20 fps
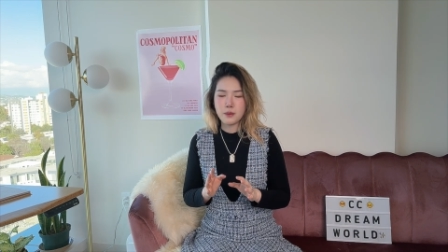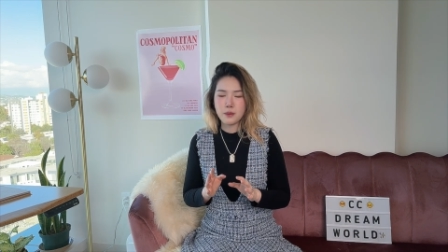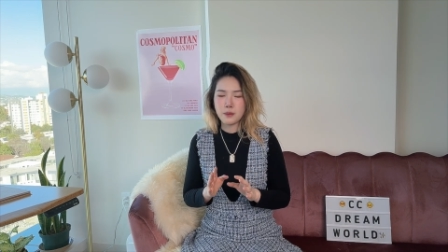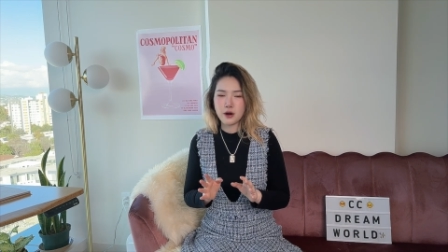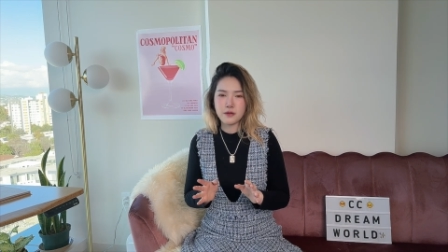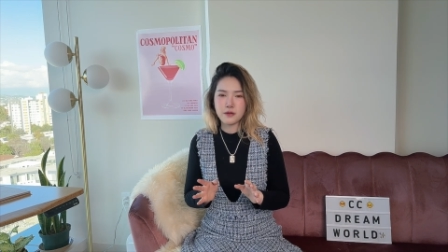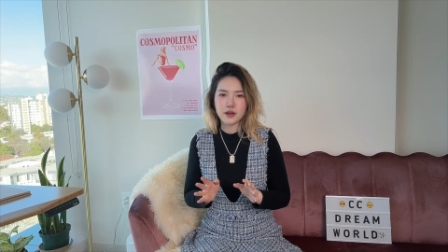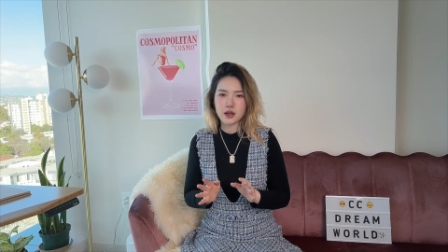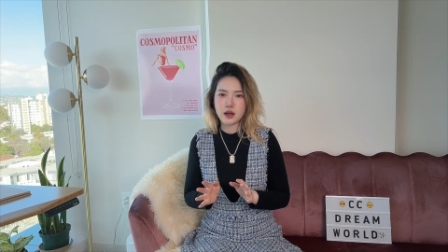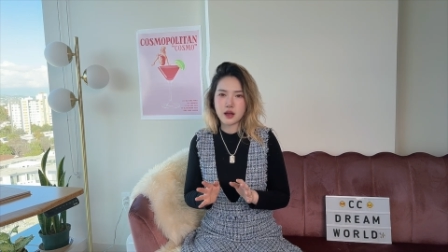
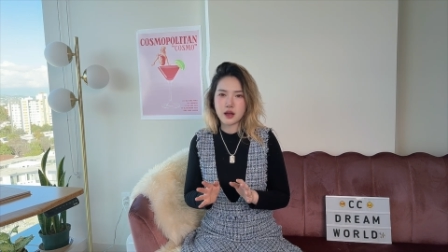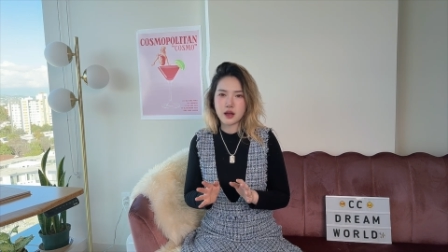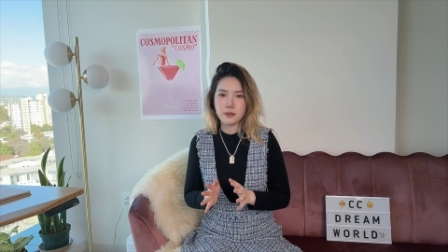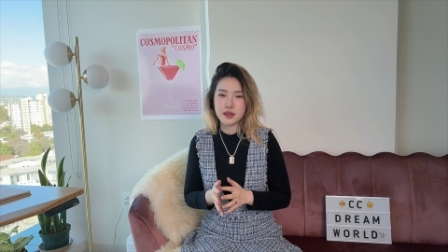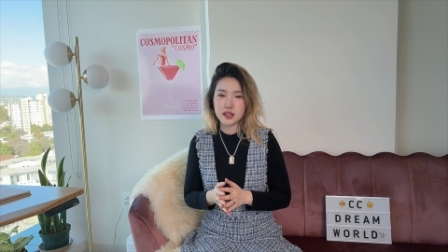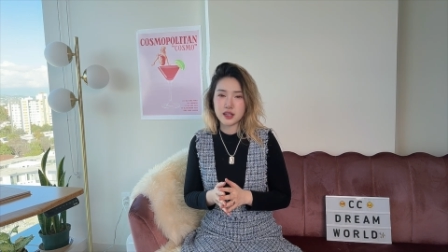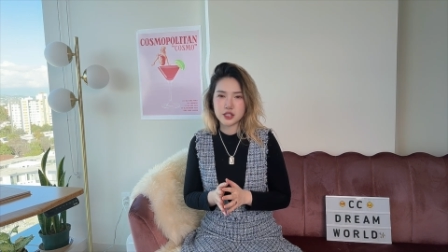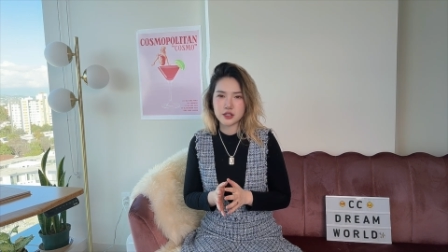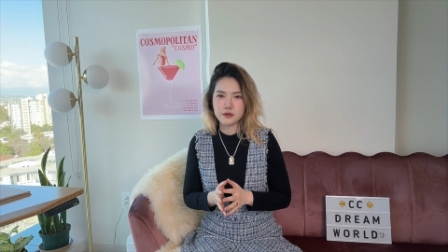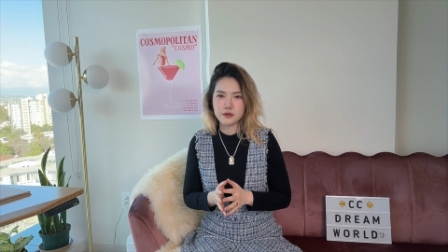perfect
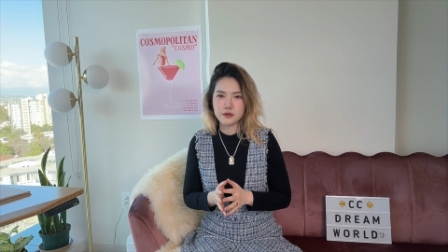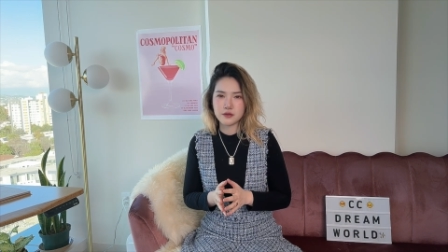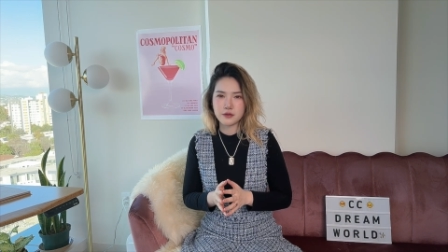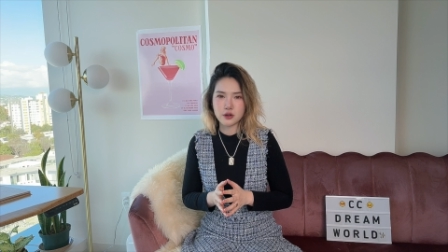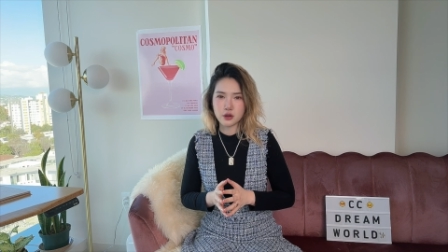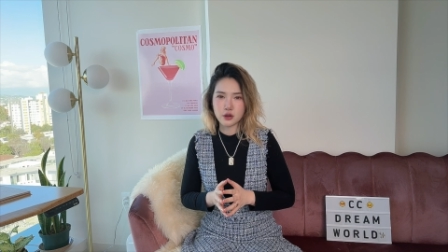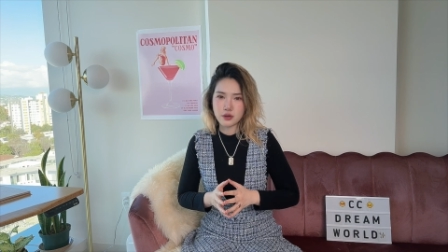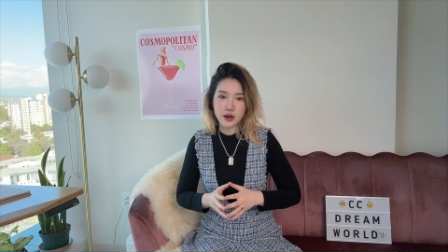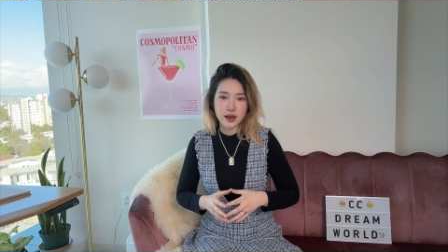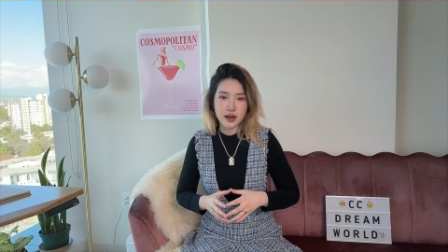combination for
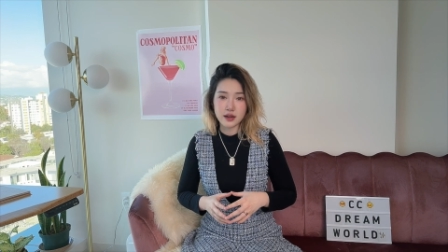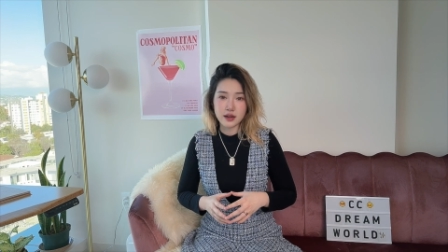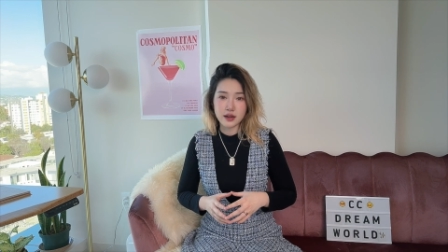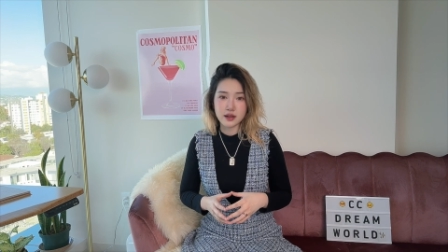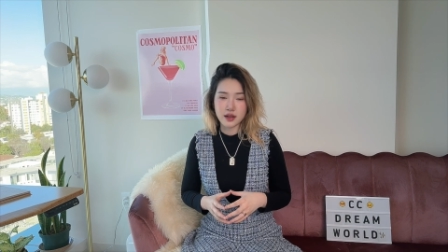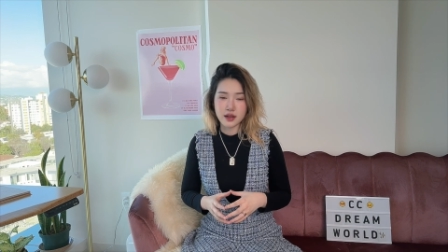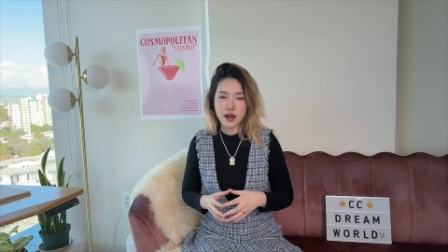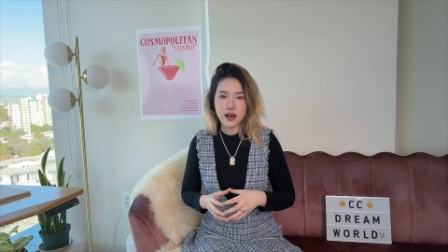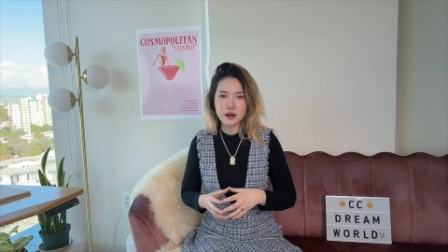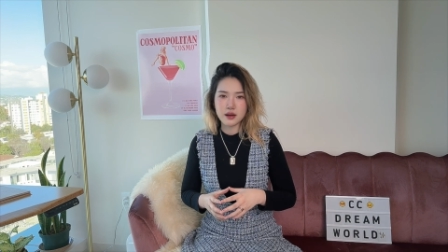the creator
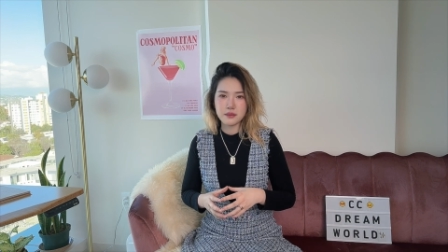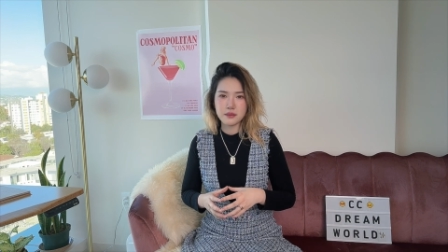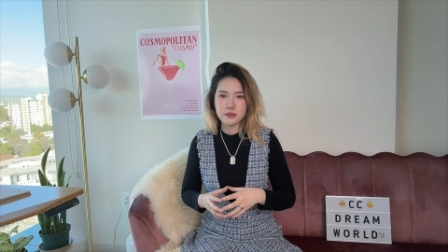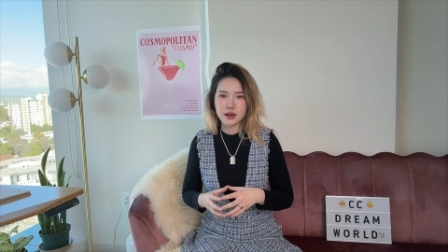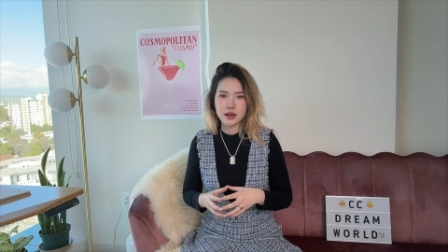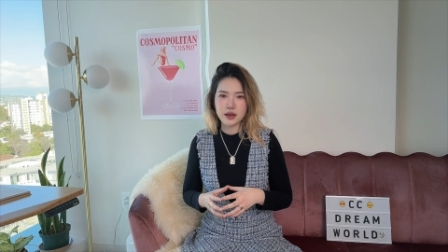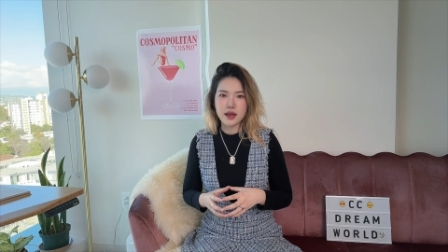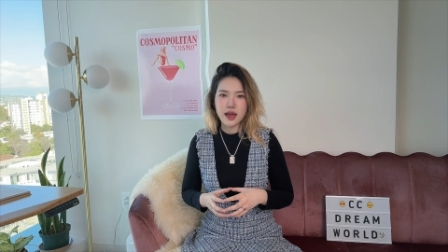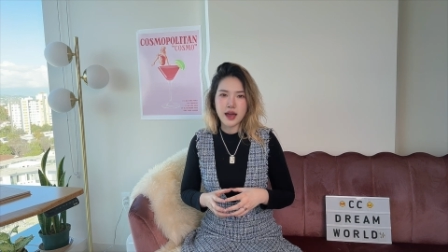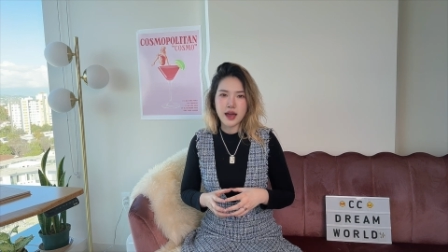
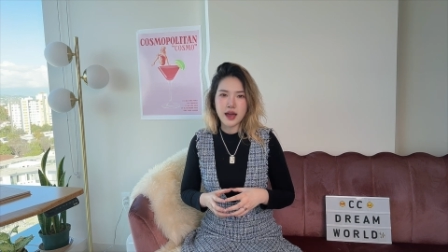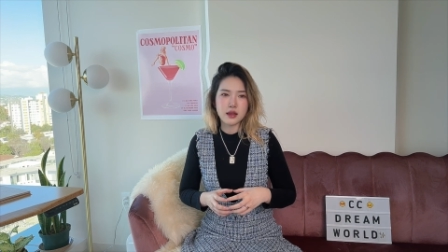economy,